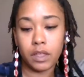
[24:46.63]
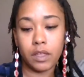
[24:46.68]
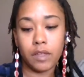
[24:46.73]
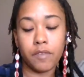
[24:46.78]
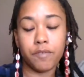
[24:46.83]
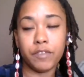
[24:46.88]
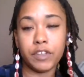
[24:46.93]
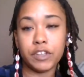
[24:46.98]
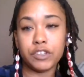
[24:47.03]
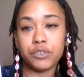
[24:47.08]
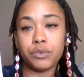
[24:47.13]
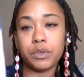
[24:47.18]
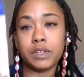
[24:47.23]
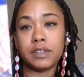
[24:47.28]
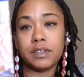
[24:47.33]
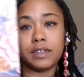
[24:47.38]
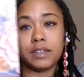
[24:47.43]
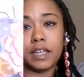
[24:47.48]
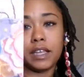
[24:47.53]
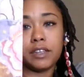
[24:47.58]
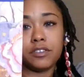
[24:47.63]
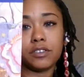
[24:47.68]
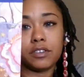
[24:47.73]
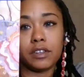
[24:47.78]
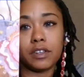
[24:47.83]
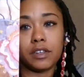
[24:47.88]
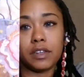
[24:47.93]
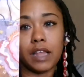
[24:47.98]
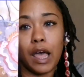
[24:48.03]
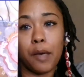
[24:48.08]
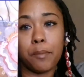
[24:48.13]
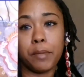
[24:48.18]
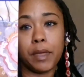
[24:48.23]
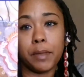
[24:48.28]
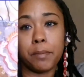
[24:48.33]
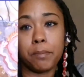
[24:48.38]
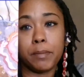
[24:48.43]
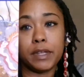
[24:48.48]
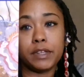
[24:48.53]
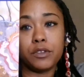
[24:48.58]
Visualization. I
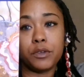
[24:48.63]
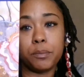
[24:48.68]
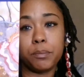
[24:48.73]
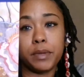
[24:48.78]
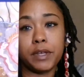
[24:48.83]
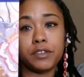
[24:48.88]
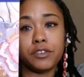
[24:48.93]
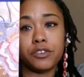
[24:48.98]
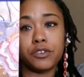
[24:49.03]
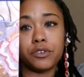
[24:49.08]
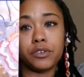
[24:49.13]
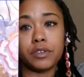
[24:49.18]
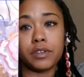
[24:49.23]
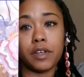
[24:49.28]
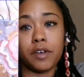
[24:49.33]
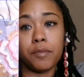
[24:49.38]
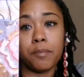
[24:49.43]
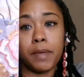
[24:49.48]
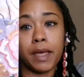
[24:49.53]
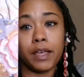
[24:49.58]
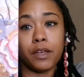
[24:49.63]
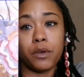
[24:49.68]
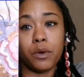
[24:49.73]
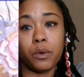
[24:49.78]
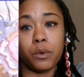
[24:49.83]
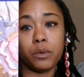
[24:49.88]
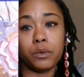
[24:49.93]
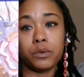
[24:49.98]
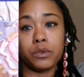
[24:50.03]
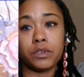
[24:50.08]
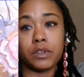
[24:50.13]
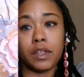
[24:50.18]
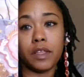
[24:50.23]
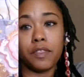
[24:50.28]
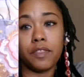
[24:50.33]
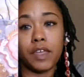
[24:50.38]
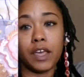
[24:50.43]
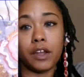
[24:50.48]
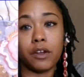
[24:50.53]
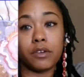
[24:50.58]
make mental pictures of my goals
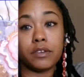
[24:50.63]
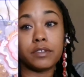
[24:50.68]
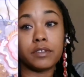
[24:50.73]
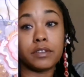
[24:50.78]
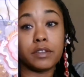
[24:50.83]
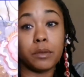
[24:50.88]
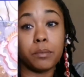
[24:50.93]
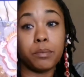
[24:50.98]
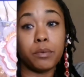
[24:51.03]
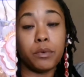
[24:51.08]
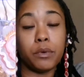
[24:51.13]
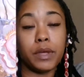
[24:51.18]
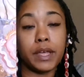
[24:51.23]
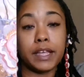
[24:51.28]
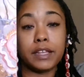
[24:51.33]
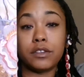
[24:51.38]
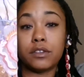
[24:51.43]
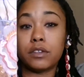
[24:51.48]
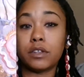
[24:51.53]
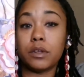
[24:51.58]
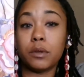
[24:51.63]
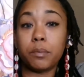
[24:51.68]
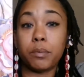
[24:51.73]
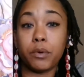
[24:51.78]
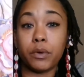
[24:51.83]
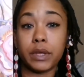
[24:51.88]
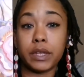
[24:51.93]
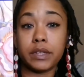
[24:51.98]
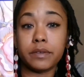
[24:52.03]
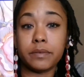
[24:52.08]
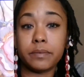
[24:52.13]
that are simple and to the point,